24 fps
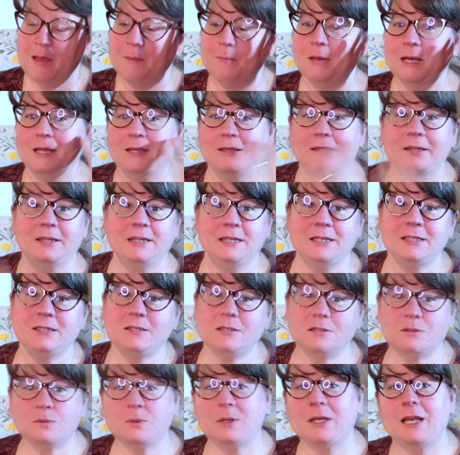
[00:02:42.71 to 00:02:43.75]
But
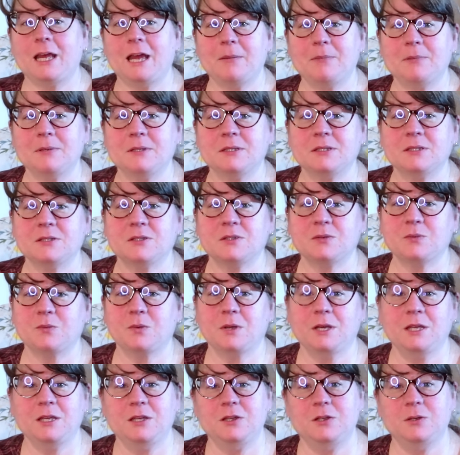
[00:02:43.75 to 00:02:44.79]
this is what happens
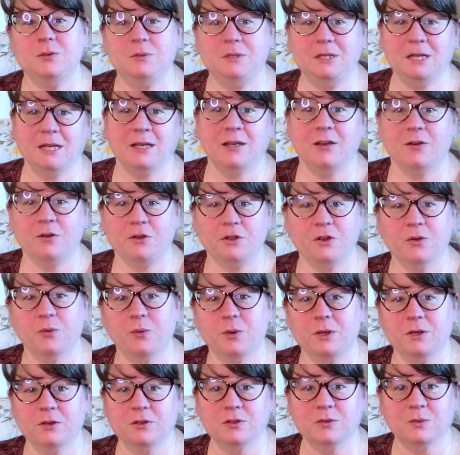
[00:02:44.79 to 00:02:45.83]
when you dig out your
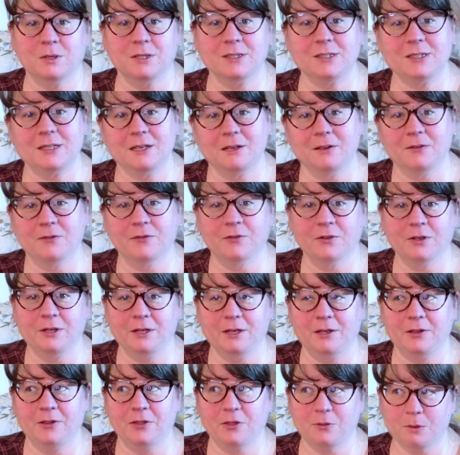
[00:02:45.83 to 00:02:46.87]
wheels once
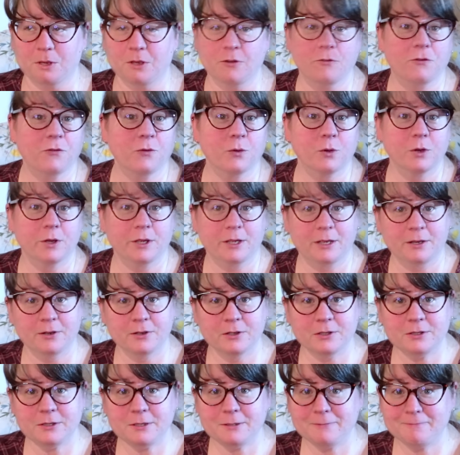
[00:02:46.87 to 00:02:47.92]
every 3 to 4
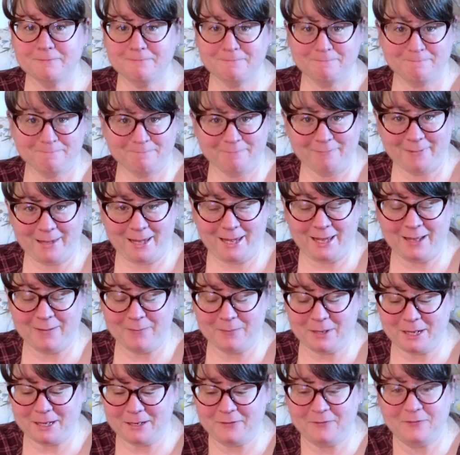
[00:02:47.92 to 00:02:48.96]
years.
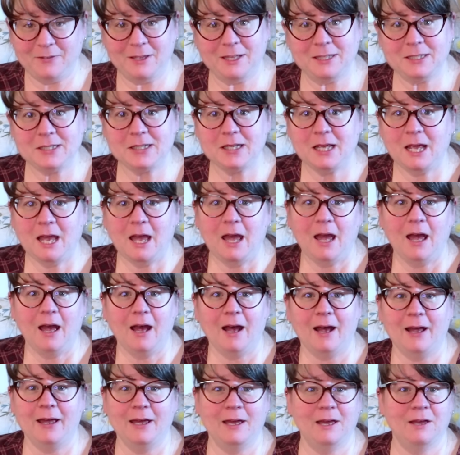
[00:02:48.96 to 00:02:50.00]
In my defense,
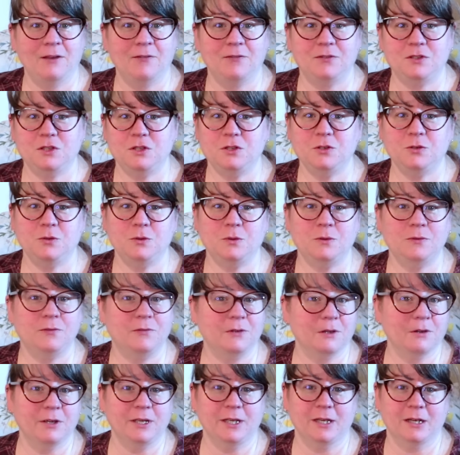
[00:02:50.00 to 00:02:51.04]
I have 2
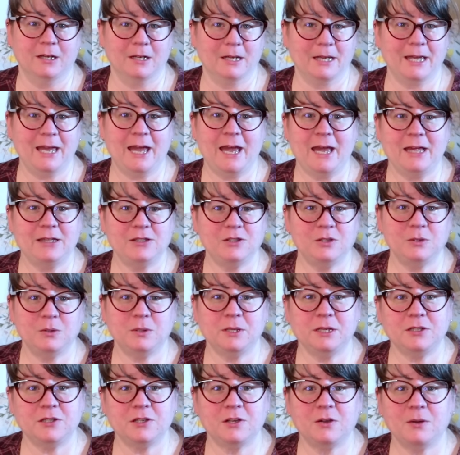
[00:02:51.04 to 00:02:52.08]
very young cats who
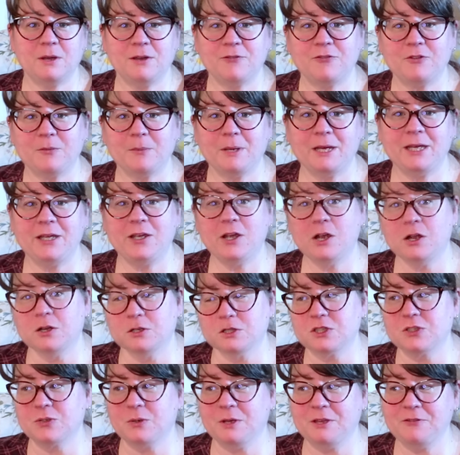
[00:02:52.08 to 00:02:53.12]
like to go after my
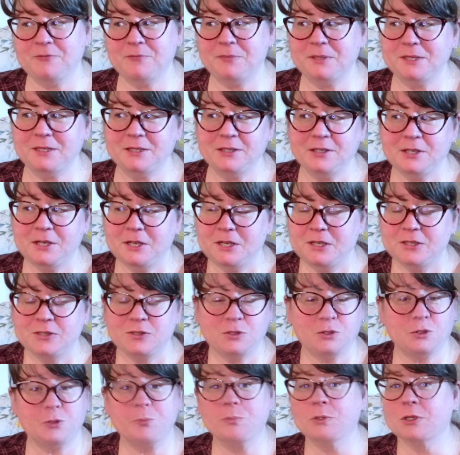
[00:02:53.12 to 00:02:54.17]
yarn, so I've been
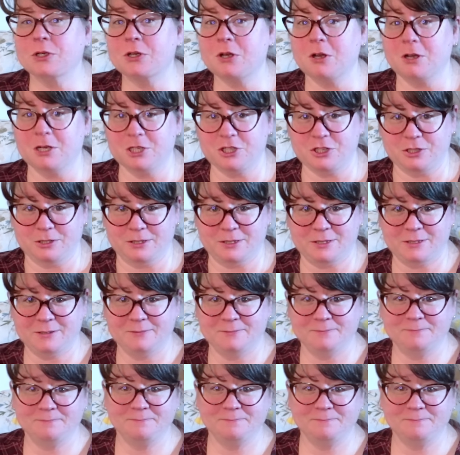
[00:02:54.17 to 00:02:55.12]
super cautious.